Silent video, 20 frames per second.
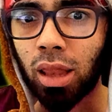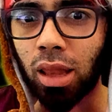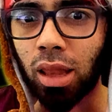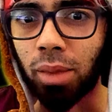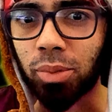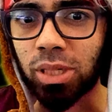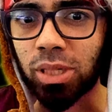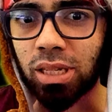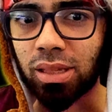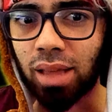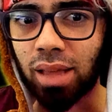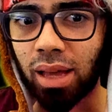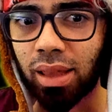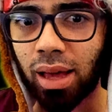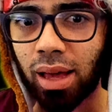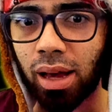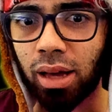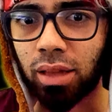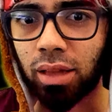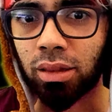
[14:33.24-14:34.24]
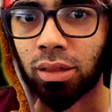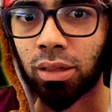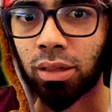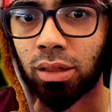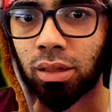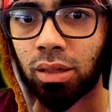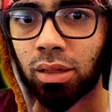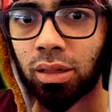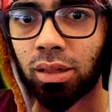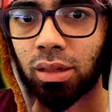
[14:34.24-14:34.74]
Let me see that hand.
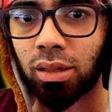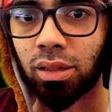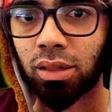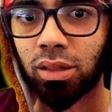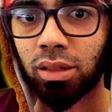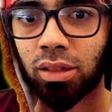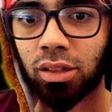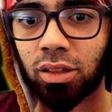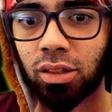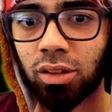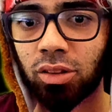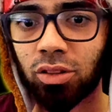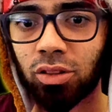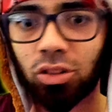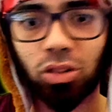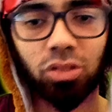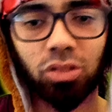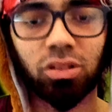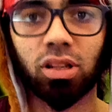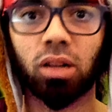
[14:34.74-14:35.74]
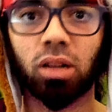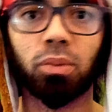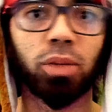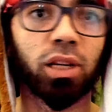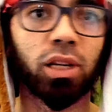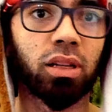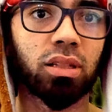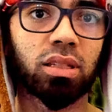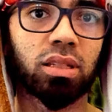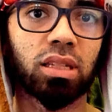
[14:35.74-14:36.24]
Don't tell me
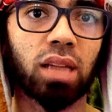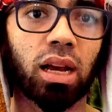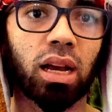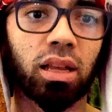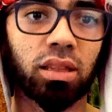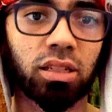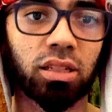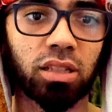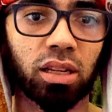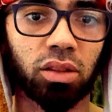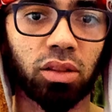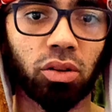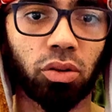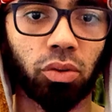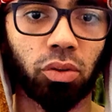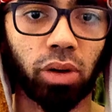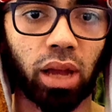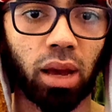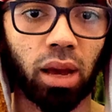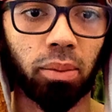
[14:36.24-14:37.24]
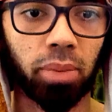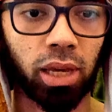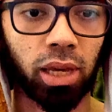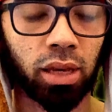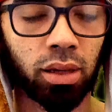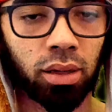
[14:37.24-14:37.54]
his hand is an origami.